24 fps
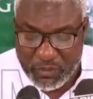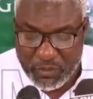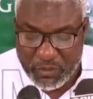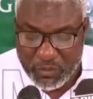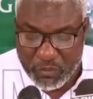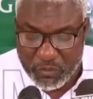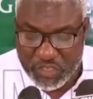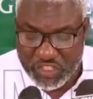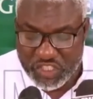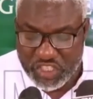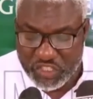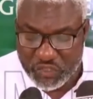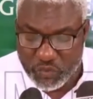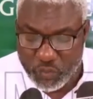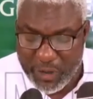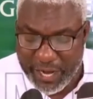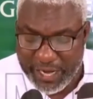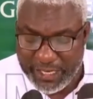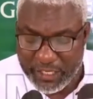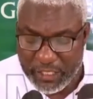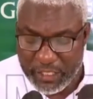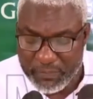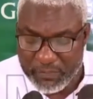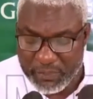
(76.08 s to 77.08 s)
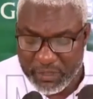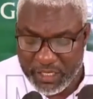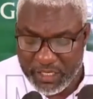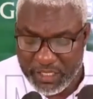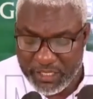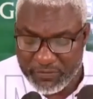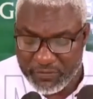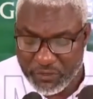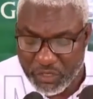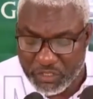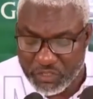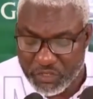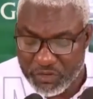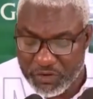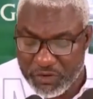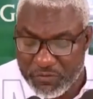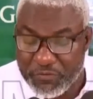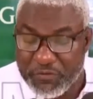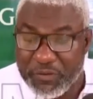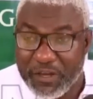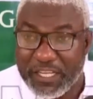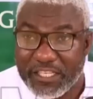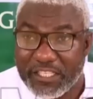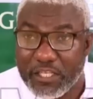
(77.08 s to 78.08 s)
which is widely believed not to
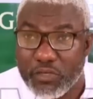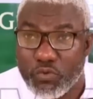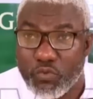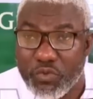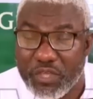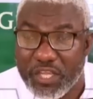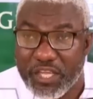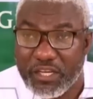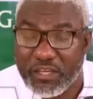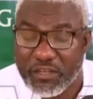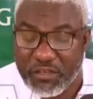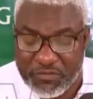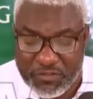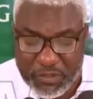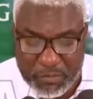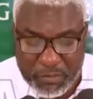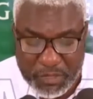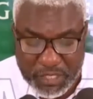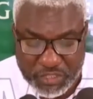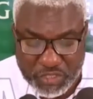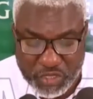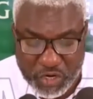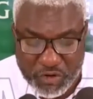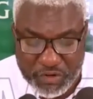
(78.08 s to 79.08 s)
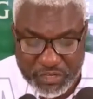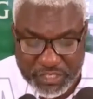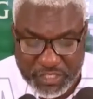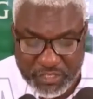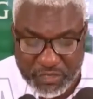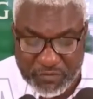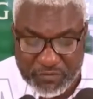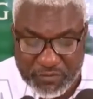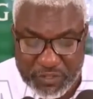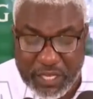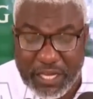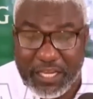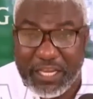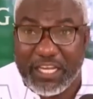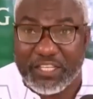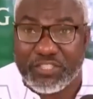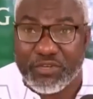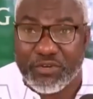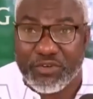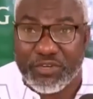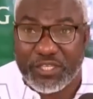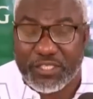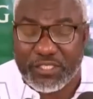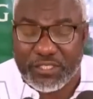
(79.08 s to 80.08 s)
reflect the will of the majority of the
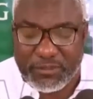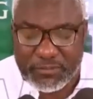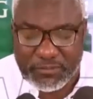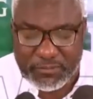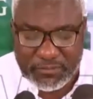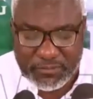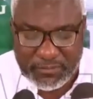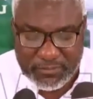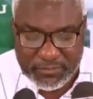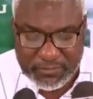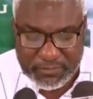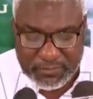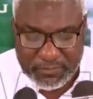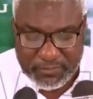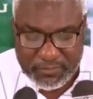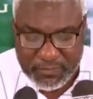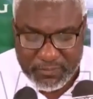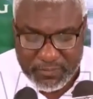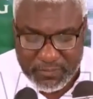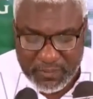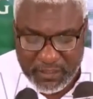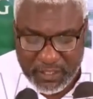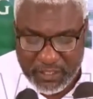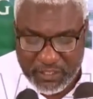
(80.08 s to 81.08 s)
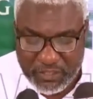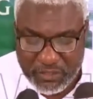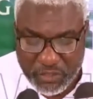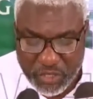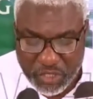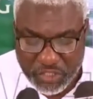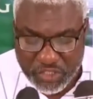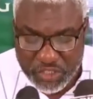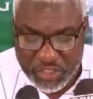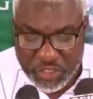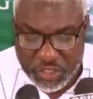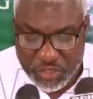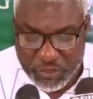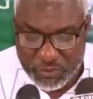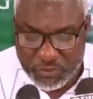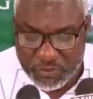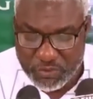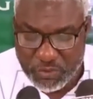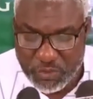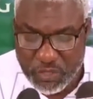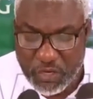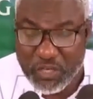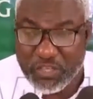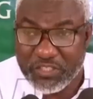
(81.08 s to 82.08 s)
electorate, is not new
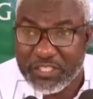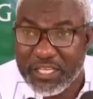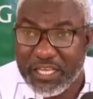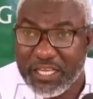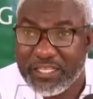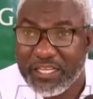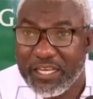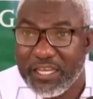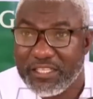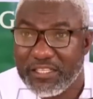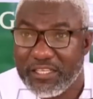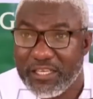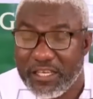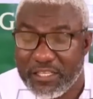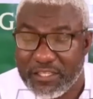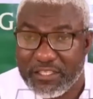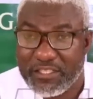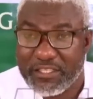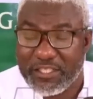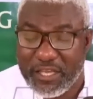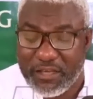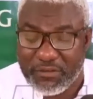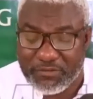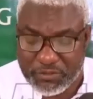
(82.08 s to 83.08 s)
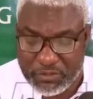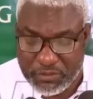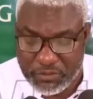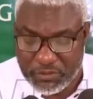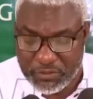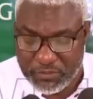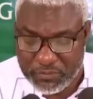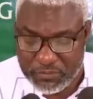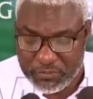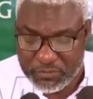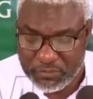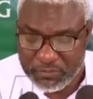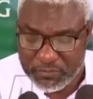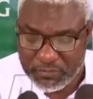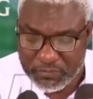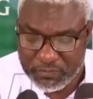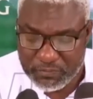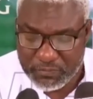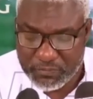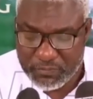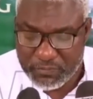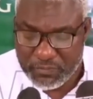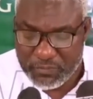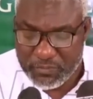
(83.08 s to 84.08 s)
to us gathered here this afternoon.
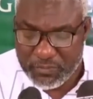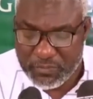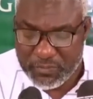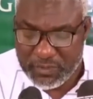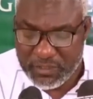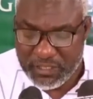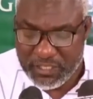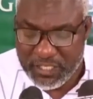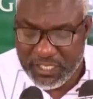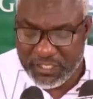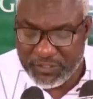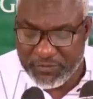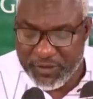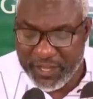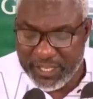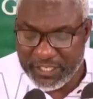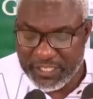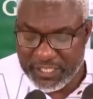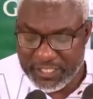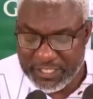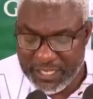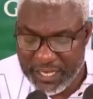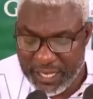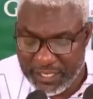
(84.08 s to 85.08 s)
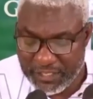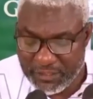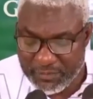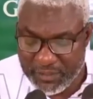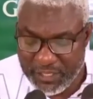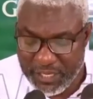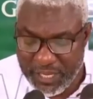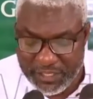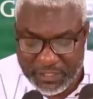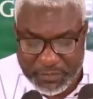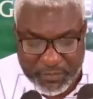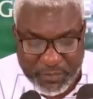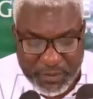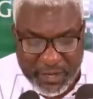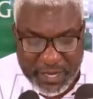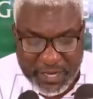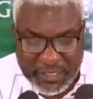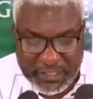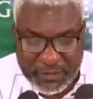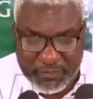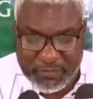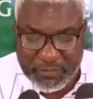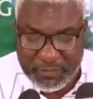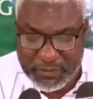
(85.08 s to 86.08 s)
This verdict has been
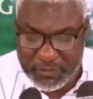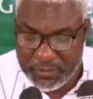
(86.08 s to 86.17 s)
expressed